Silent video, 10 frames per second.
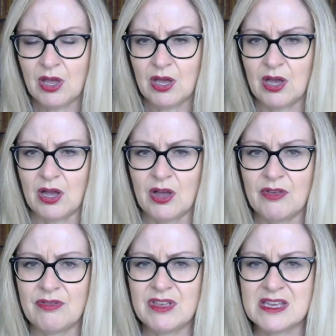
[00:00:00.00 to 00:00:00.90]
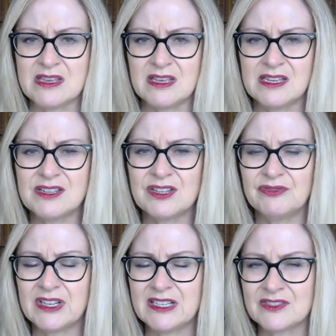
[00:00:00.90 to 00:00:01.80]
the
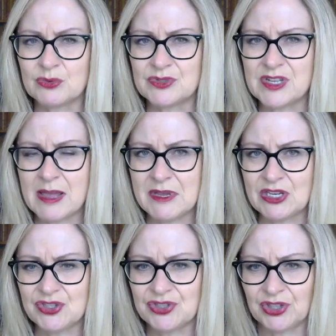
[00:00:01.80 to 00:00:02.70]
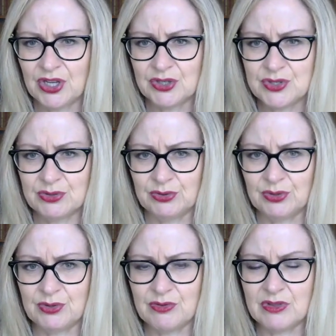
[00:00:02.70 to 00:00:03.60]
inconvenience or damage
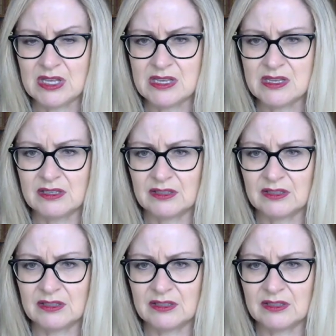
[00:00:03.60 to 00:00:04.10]
to the